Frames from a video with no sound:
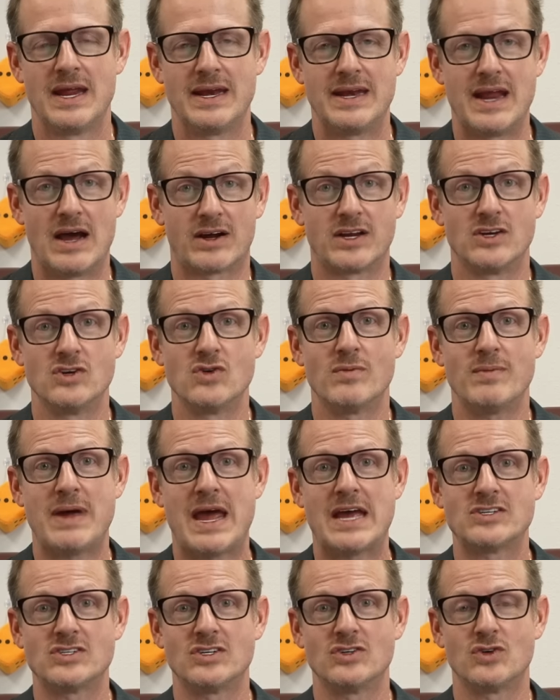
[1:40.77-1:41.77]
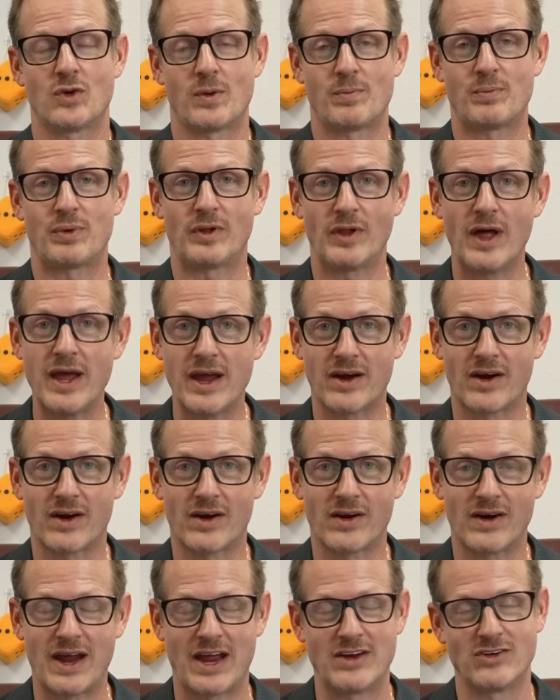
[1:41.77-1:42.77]
Now, can you imagine you're a
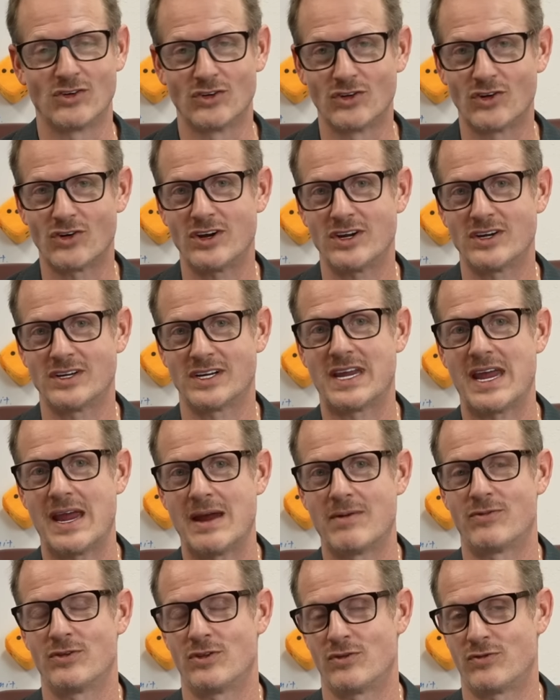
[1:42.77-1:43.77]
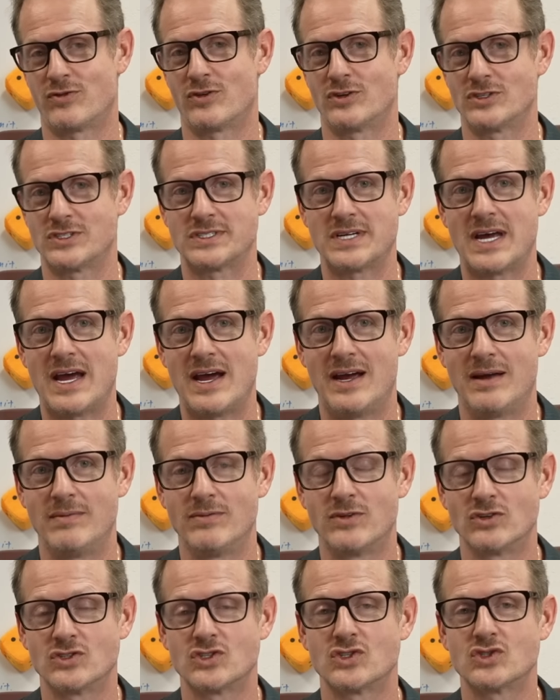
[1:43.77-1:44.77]
player and you're learning a game for the first time?
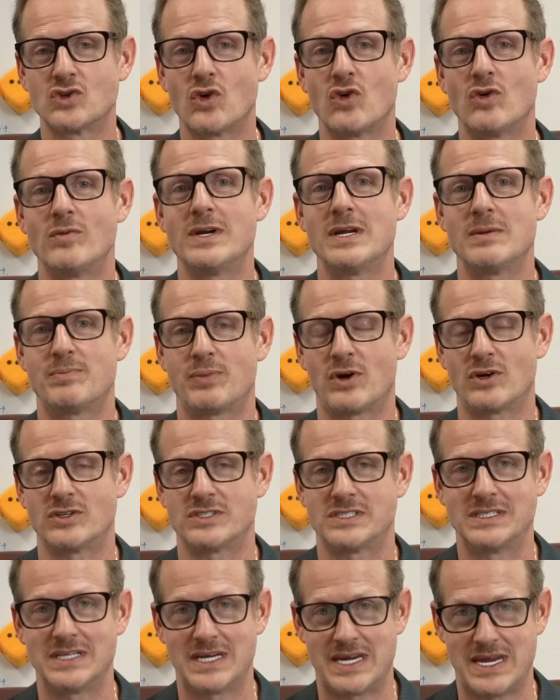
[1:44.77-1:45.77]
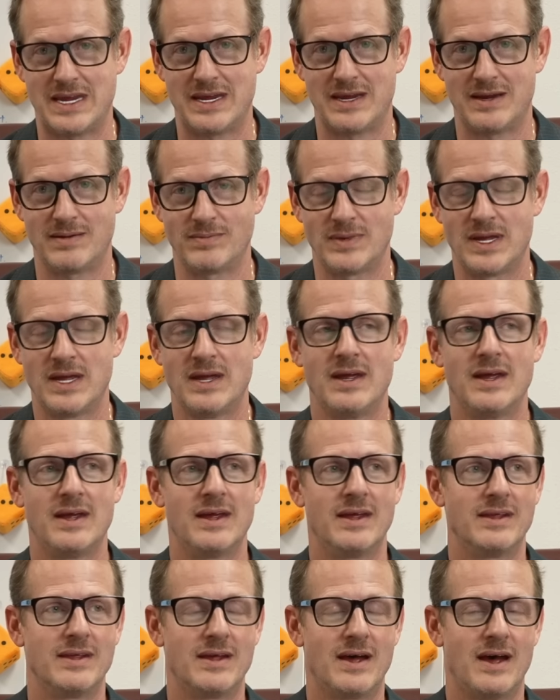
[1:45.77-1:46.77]
There's so many parts of the game
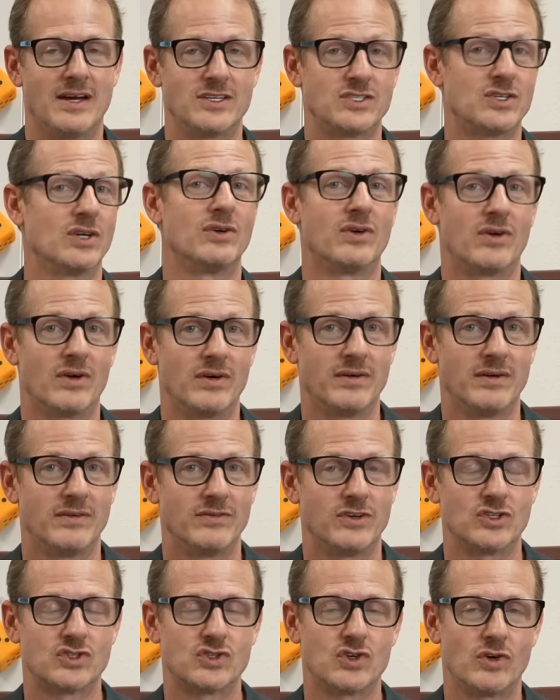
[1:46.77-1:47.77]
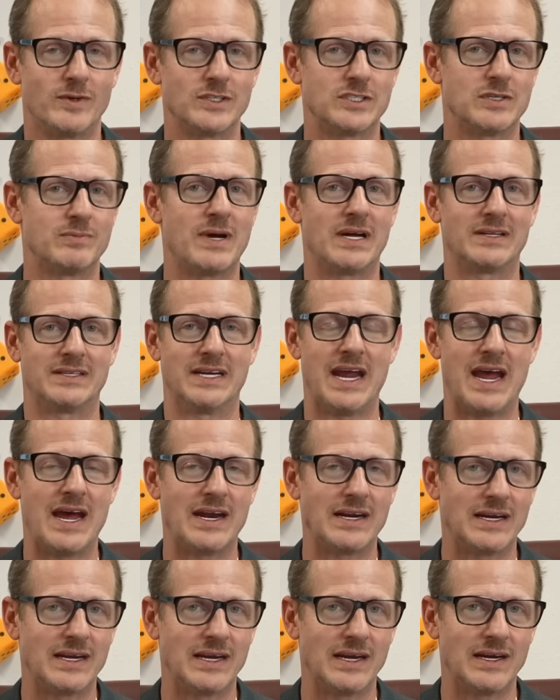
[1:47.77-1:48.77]
to learn. There's so much about the
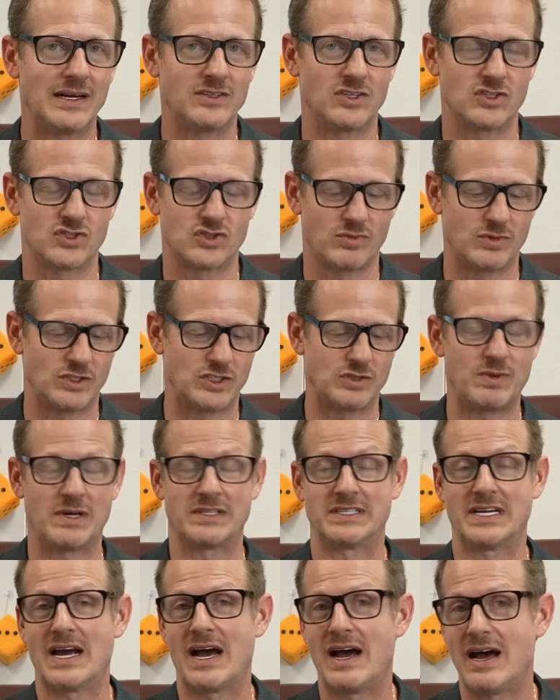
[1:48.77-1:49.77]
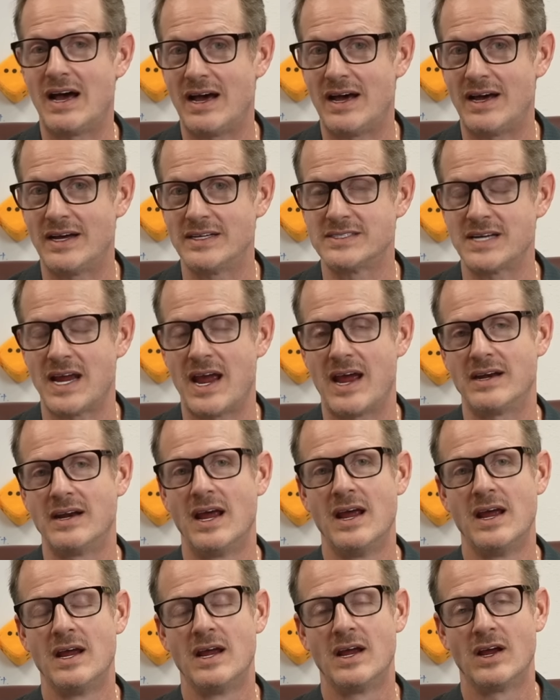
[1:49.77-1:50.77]
etiquette, there's so much about the odds, and
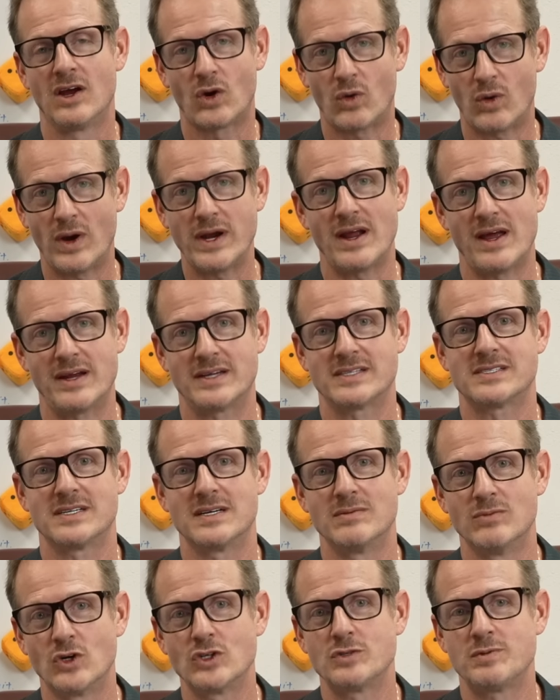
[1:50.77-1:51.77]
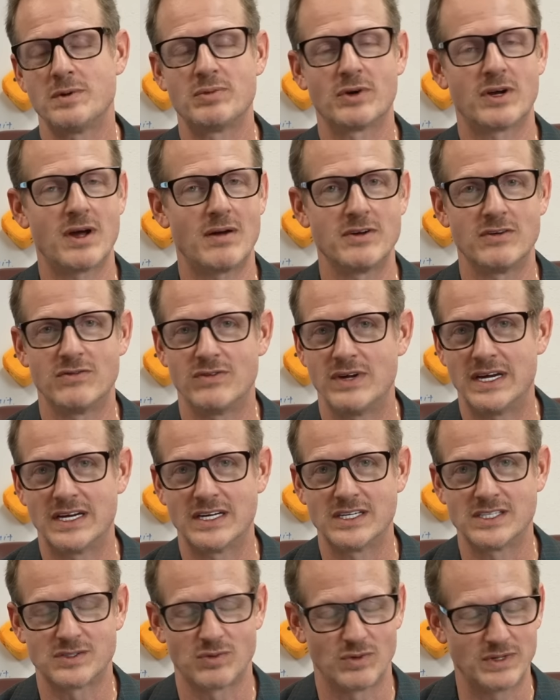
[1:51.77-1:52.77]
quite honestly, most people come to
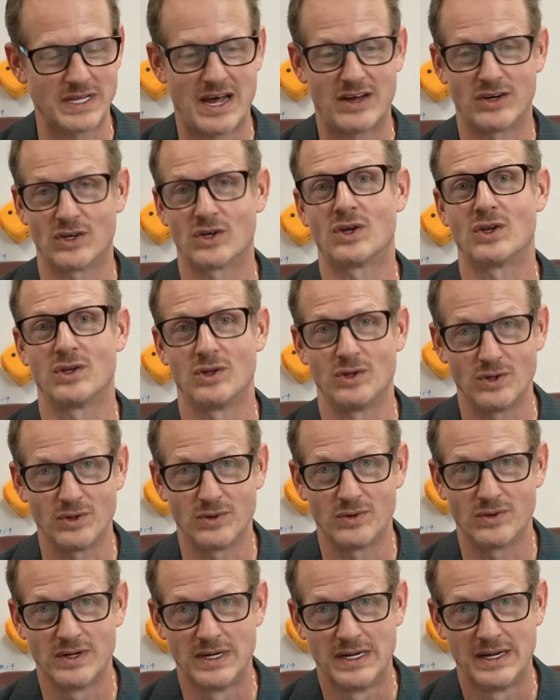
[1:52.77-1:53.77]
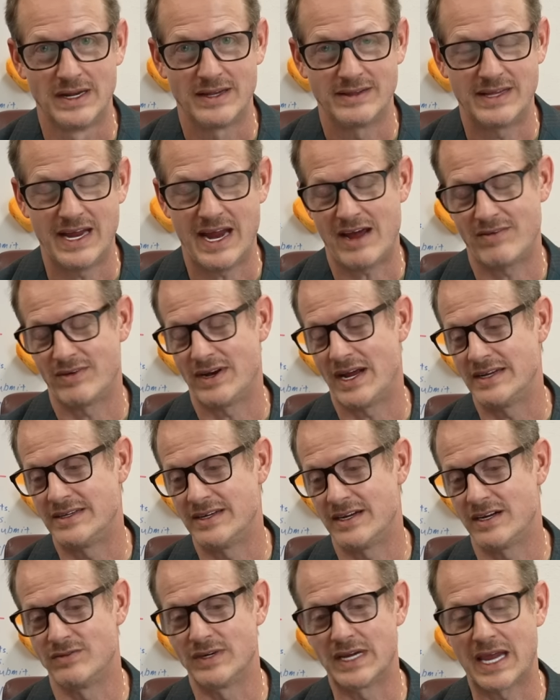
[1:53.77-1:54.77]
Vegas without a clue. They have an
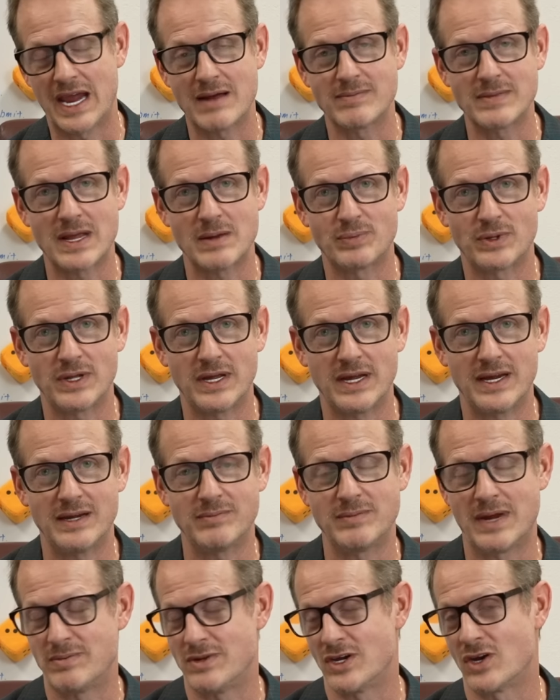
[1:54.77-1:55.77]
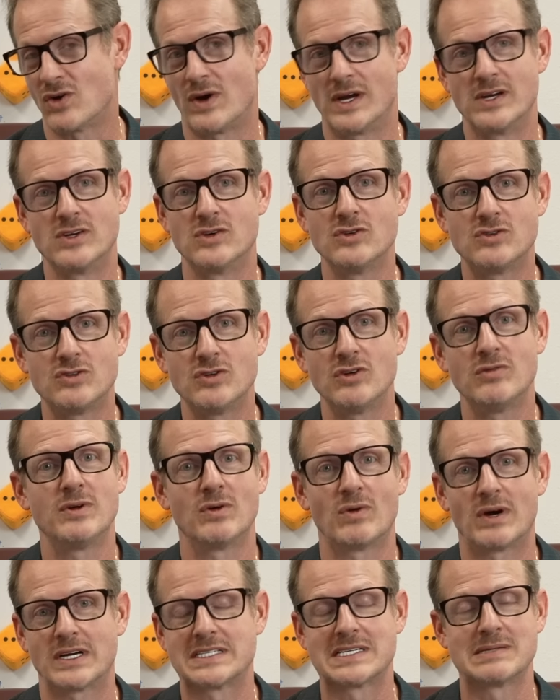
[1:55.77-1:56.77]
idea of a game they play, maybe you go on YouTube,
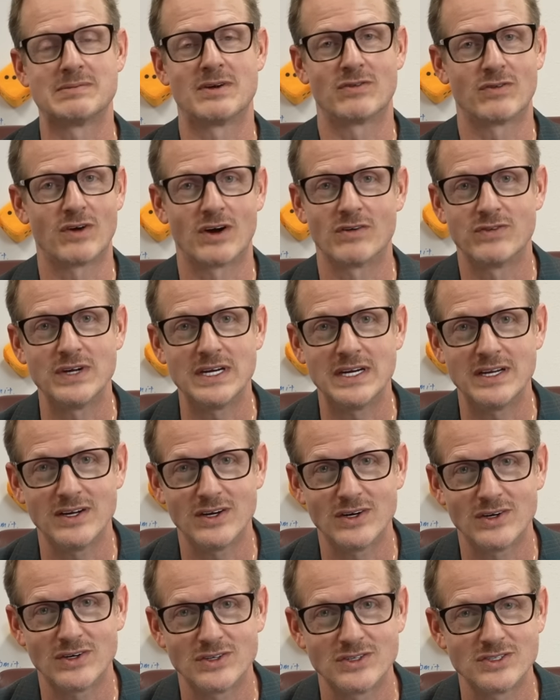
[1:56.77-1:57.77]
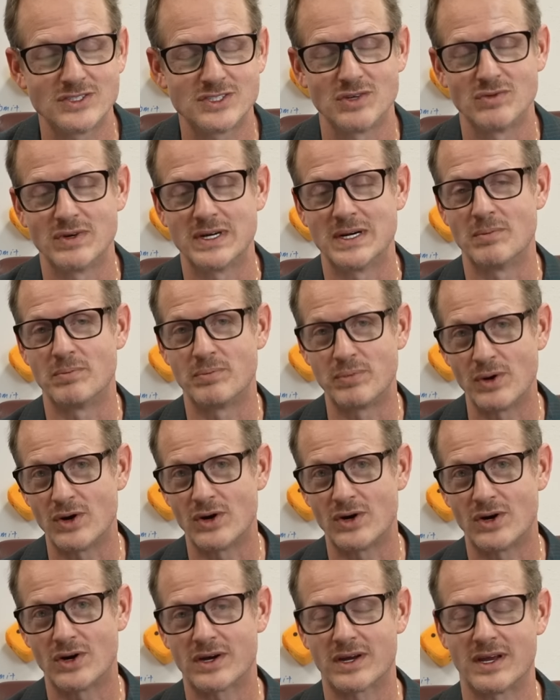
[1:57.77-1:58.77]
you watch some of our videos, you read a
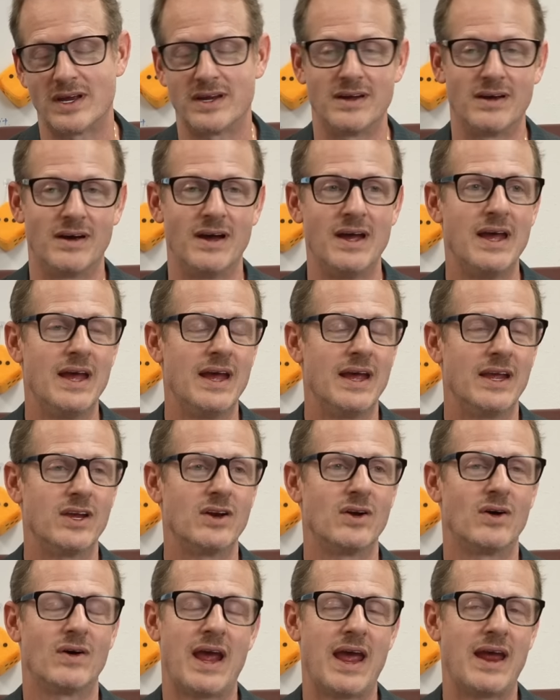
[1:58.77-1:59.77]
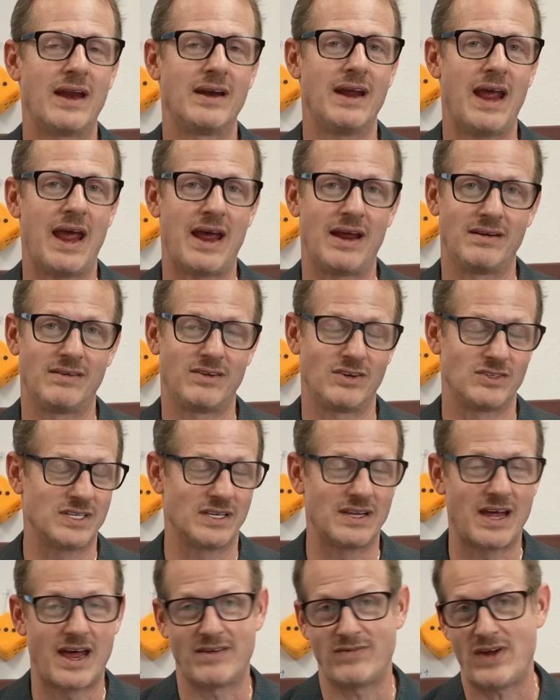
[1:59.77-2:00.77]
book, and there's a
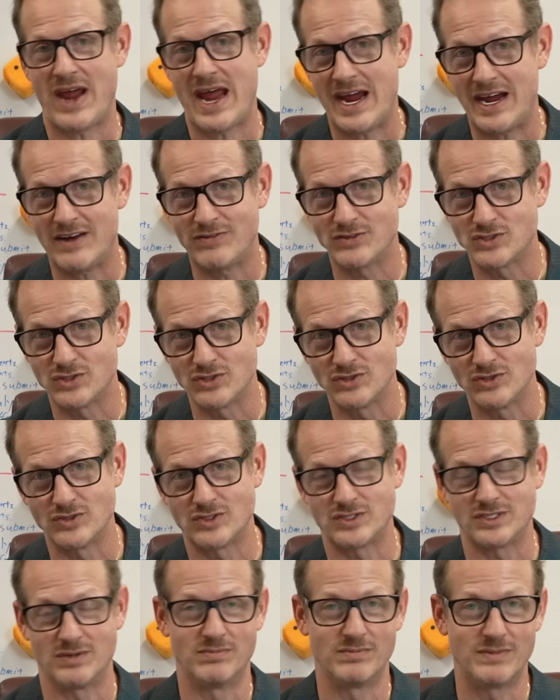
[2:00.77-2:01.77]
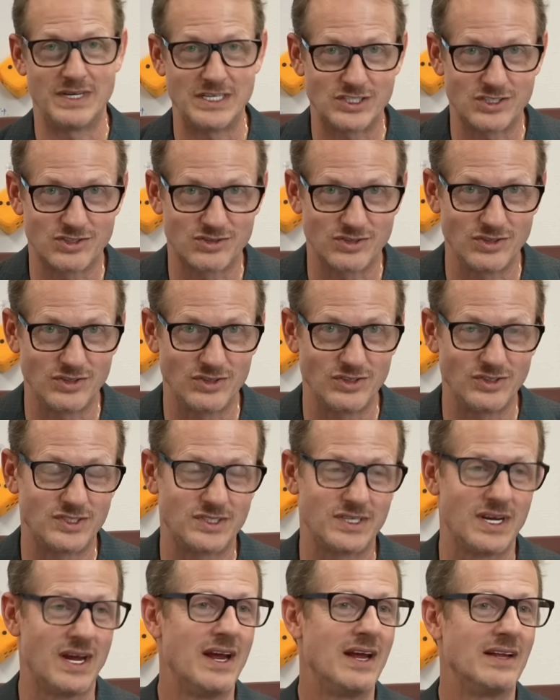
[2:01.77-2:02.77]
lot of half-truths and
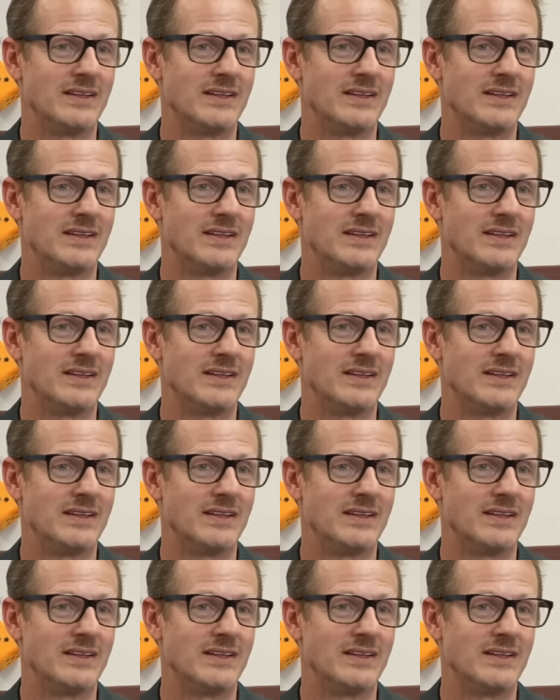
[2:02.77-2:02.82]
mistruths.